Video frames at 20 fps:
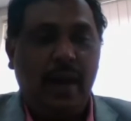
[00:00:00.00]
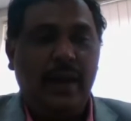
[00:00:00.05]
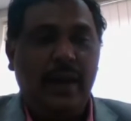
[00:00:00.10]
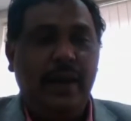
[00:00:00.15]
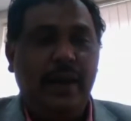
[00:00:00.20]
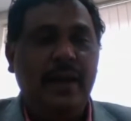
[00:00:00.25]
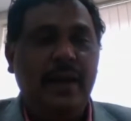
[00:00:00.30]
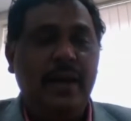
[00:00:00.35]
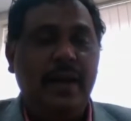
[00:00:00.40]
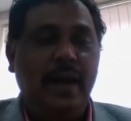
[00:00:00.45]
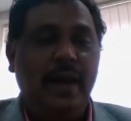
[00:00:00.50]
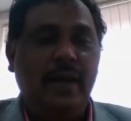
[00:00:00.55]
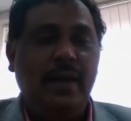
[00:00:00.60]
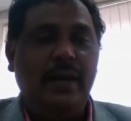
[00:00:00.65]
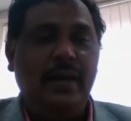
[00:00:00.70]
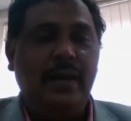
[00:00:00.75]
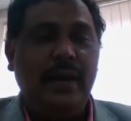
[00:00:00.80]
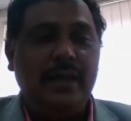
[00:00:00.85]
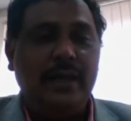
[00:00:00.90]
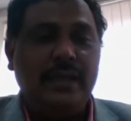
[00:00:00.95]
and
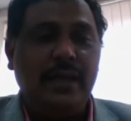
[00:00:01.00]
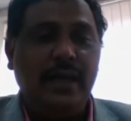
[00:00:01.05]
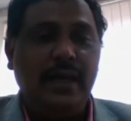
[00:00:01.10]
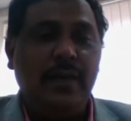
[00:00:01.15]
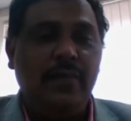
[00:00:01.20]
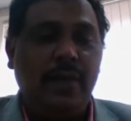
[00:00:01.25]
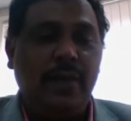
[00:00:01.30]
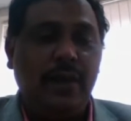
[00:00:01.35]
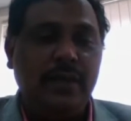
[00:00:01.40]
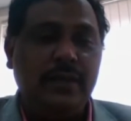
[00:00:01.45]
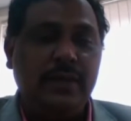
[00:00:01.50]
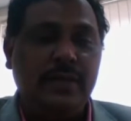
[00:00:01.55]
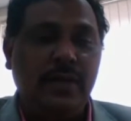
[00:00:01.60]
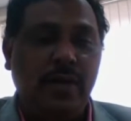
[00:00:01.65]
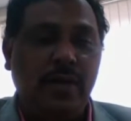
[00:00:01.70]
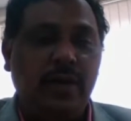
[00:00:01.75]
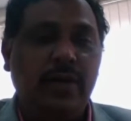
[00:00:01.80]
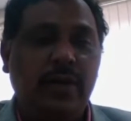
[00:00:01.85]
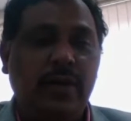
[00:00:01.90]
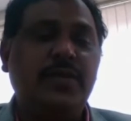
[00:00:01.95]
India itself has
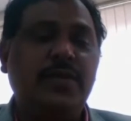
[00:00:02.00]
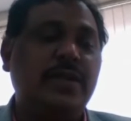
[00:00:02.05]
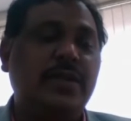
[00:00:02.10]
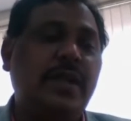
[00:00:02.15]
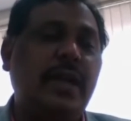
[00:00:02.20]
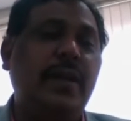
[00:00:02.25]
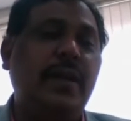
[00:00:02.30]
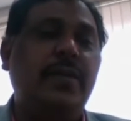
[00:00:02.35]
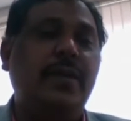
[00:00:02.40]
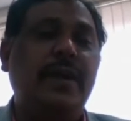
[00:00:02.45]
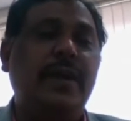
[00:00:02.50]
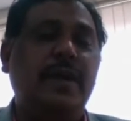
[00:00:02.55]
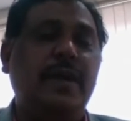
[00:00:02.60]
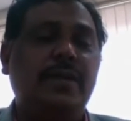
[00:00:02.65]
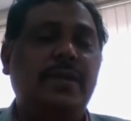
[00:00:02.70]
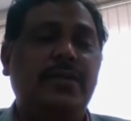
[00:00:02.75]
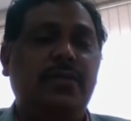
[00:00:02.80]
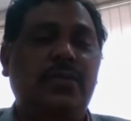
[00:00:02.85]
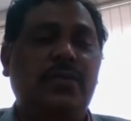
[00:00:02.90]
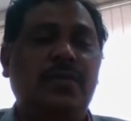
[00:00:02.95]
a lot of sustainability.
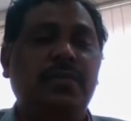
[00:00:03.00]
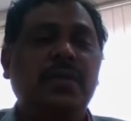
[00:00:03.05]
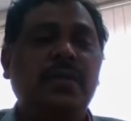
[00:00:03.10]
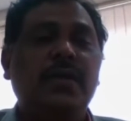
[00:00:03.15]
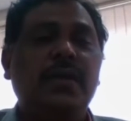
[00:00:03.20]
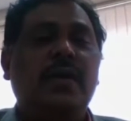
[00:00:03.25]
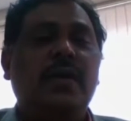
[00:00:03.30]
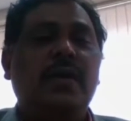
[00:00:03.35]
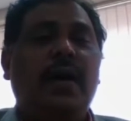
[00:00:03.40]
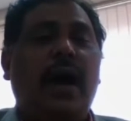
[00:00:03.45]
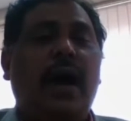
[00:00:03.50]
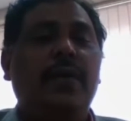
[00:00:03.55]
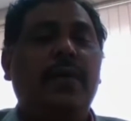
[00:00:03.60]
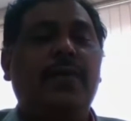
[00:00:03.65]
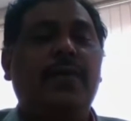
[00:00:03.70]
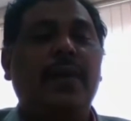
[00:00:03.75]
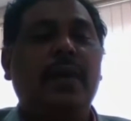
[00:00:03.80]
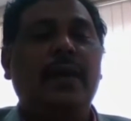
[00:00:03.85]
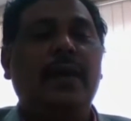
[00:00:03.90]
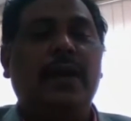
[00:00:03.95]
So I
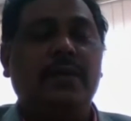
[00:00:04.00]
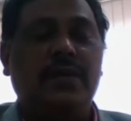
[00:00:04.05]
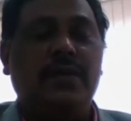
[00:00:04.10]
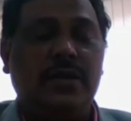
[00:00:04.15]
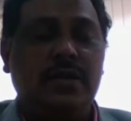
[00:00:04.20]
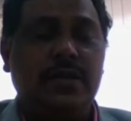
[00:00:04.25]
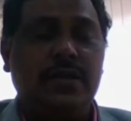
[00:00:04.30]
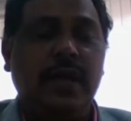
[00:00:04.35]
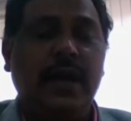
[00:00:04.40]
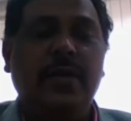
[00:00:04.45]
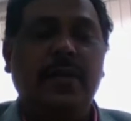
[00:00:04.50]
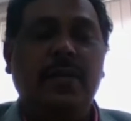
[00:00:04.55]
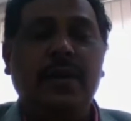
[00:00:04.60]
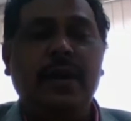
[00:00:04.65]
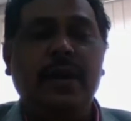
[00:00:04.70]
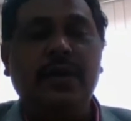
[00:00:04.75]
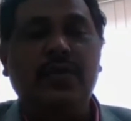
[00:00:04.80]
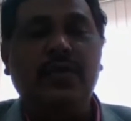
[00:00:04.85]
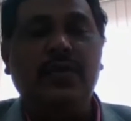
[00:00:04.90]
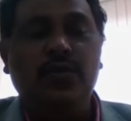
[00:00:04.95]
feel that
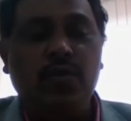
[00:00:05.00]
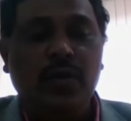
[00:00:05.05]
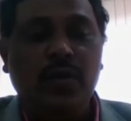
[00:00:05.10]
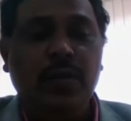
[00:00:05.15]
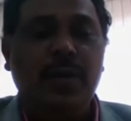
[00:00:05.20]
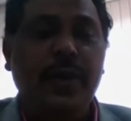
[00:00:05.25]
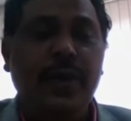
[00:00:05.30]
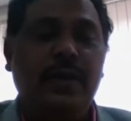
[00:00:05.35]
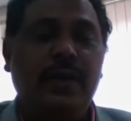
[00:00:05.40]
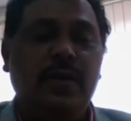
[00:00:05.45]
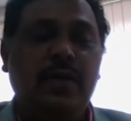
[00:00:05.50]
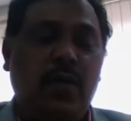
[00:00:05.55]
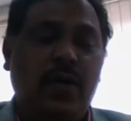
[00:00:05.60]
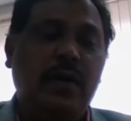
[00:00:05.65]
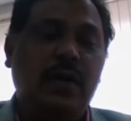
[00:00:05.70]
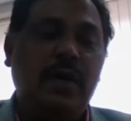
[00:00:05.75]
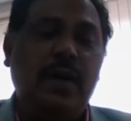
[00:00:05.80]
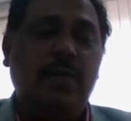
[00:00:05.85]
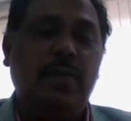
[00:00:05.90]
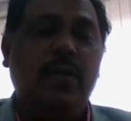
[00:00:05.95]
sustainability should be
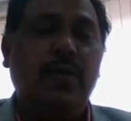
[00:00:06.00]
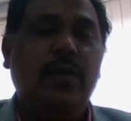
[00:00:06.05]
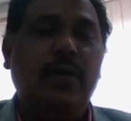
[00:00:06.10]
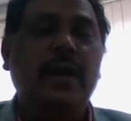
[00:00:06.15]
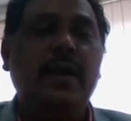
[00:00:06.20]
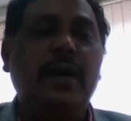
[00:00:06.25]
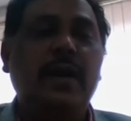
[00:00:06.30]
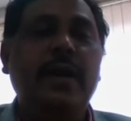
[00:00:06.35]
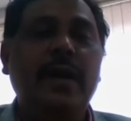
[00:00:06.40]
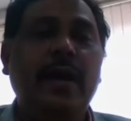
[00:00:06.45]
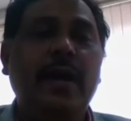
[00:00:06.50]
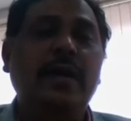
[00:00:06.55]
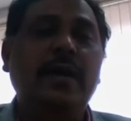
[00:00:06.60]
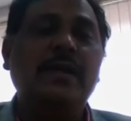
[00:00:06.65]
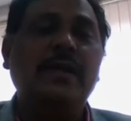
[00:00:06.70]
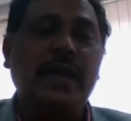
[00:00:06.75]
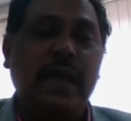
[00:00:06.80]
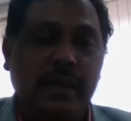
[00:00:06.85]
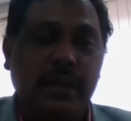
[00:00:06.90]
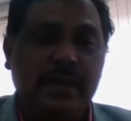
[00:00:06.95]
talked about in real
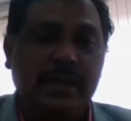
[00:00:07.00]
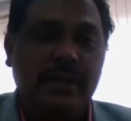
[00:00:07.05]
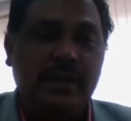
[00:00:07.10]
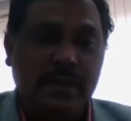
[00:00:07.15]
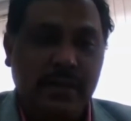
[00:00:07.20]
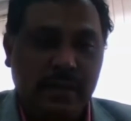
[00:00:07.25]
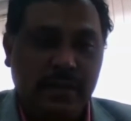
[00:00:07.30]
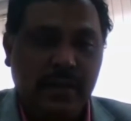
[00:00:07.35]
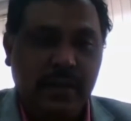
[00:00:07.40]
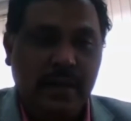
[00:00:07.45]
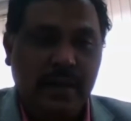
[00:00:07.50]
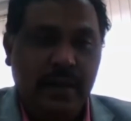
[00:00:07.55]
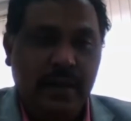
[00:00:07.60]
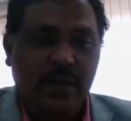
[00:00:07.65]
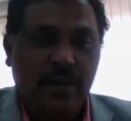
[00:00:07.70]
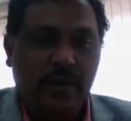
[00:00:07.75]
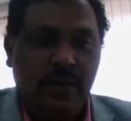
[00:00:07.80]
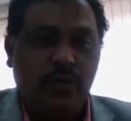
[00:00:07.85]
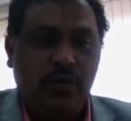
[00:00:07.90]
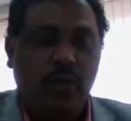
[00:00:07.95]
sense.
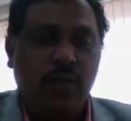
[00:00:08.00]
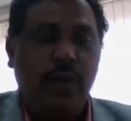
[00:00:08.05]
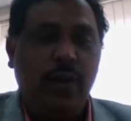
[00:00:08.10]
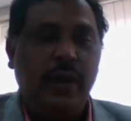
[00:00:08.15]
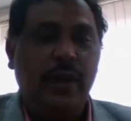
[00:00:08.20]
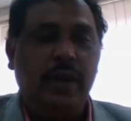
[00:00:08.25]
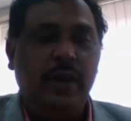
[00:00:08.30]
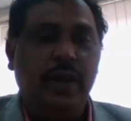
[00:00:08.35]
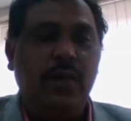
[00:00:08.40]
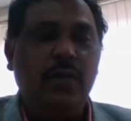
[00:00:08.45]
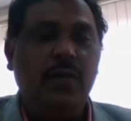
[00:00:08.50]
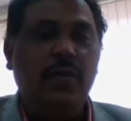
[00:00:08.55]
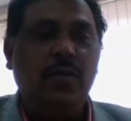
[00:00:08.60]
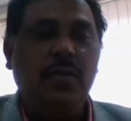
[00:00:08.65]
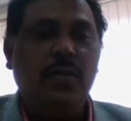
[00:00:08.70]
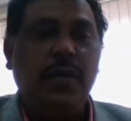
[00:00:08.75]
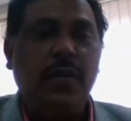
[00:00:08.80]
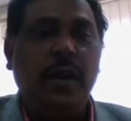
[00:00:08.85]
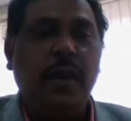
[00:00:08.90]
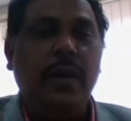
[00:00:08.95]
So when
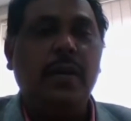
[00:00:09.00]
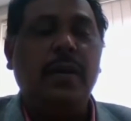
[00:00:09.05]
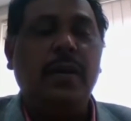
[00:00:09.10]
you